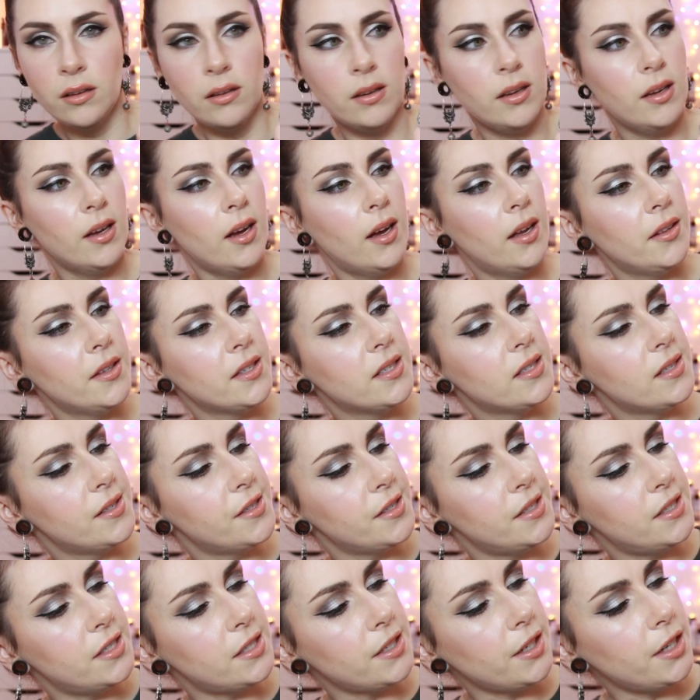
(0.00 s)
Yeah, this is
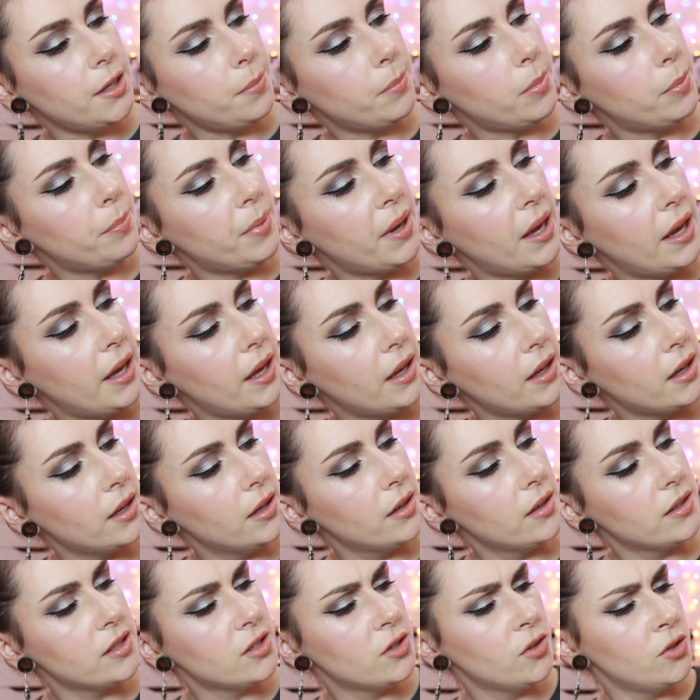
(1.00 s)
a deep
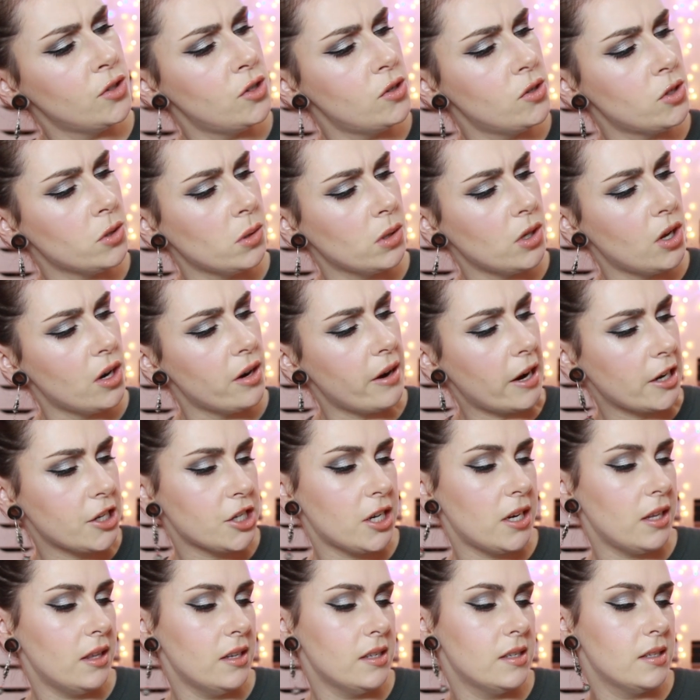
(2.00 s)
pink. It's an unusual colour
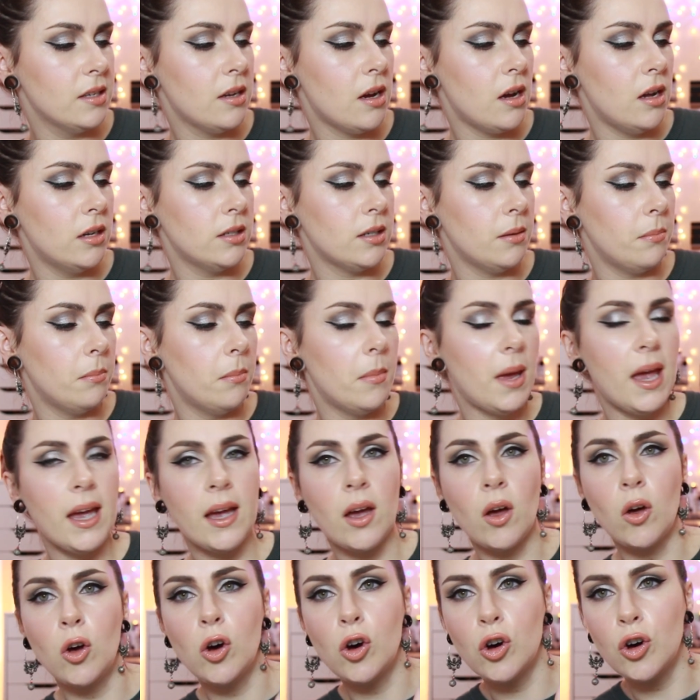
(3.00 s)
actually. This is called
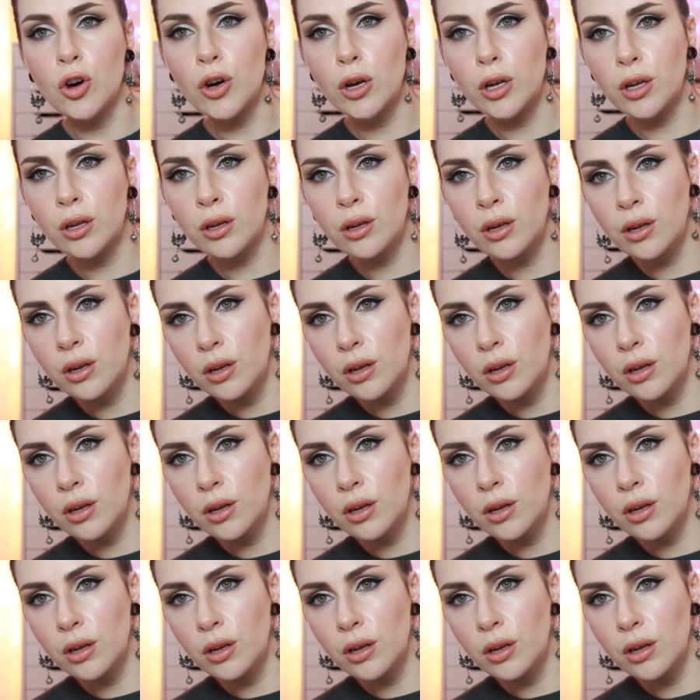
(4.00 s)
Mega Hug.